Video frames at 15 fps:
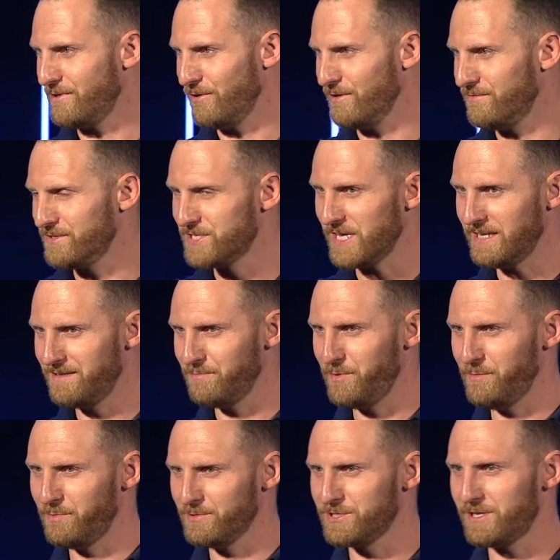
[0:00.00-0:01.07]
all of a sudden
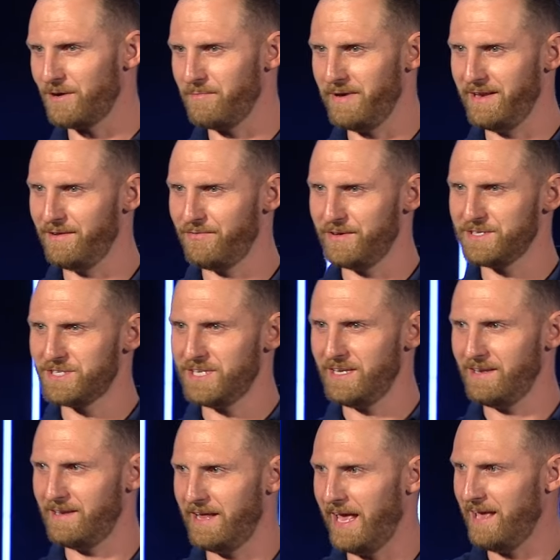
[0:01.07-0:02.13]
people start
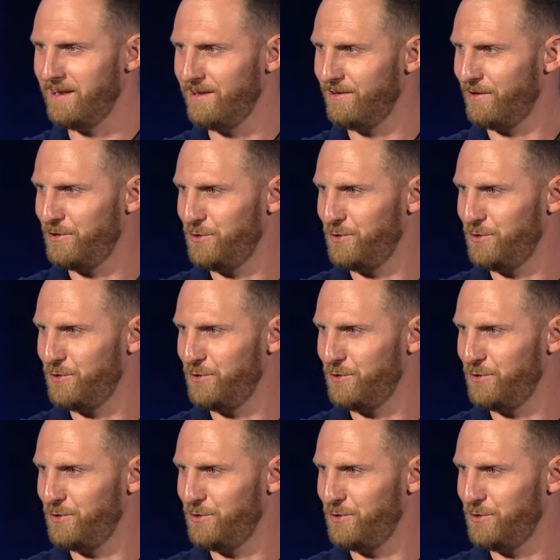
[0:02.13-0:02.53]
manifesting and hating